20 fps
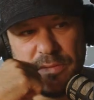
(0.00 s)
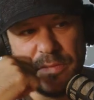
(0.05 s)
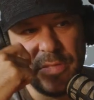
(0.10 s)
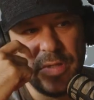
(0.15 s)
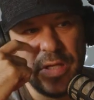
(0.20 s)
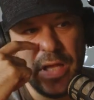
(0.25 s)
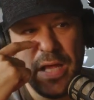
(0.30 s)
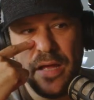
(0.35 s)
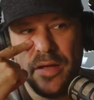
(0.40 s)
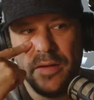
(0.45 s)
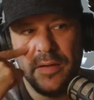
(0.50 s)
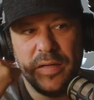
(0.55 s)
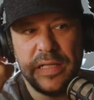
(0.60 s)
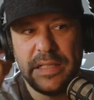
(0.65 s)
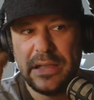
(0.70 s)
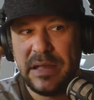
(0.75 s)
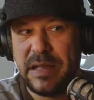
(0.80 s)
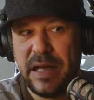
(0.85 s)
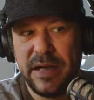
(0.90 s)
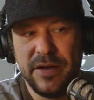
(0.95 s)
Yeah,
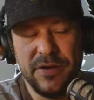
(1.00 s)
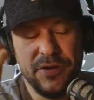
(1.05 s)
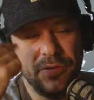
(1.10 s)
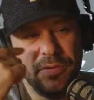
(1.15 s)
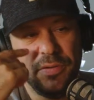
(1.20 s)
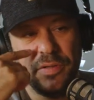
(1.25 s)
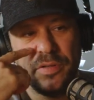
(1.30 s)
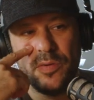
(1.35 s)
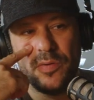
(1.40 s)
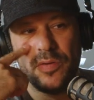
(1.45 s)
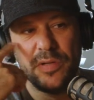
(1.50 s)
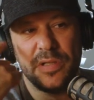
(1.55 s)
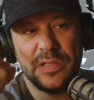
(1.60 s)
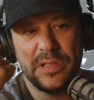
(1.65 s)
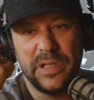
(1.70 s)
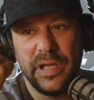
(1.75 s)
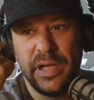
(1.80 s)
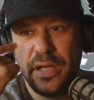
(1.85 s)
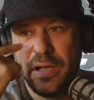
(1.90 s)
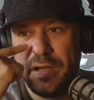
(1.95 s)
there's a lot of unicorns.
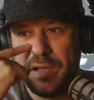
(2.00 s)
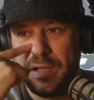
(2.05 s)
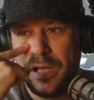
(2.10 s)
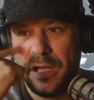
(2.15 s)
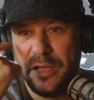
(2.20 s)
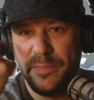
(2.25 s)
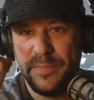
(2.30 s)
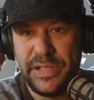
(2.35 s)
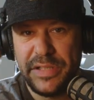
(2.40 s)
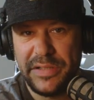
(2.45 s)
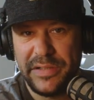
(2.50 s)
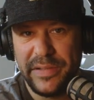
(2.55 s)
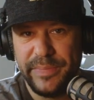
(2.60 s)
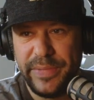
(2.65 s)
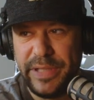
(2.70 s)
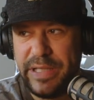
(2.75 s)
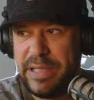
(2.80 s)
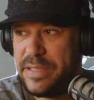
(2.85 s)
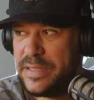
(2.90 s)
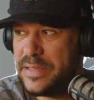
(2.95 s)
Like like Mr.
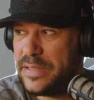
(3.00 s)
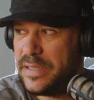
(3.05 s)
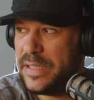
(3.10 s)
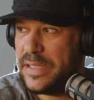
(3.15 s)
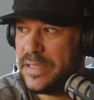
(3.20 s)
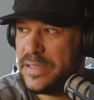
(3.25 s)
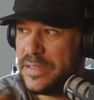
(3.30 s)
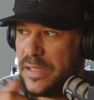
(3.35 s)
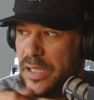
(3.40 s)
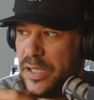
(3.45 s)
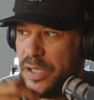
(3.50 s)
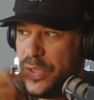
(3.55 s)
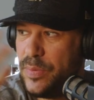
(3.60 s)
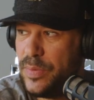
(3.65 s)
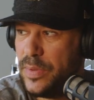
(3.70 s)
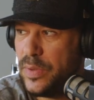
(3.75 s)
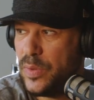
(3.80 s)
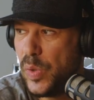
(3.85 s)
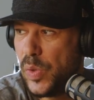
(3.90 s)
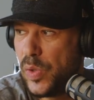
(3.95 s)
Beast is a
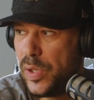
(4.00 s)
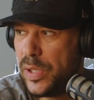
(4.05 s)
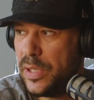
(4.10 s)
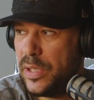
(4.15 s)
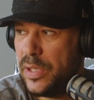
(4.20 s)
unicorn.